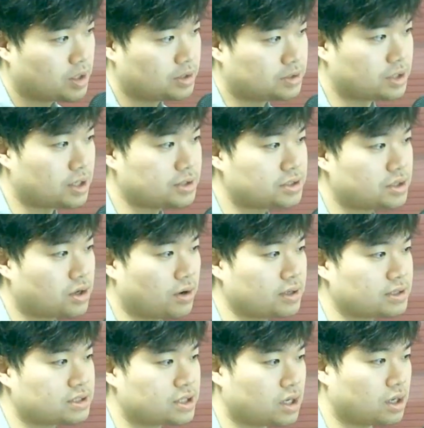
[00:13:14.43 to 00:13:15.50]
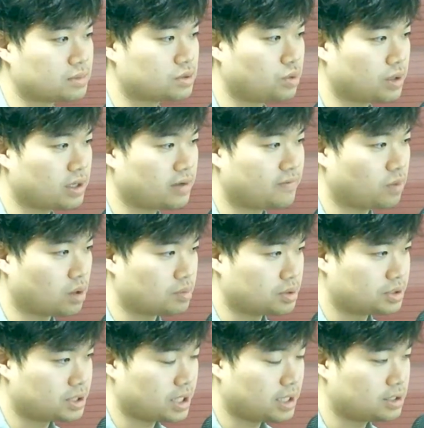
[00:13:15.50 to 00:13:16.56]
Adjusted earnings jumped
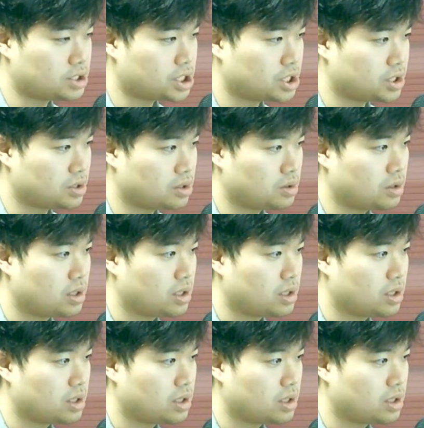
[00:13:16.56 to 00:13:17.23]
24% to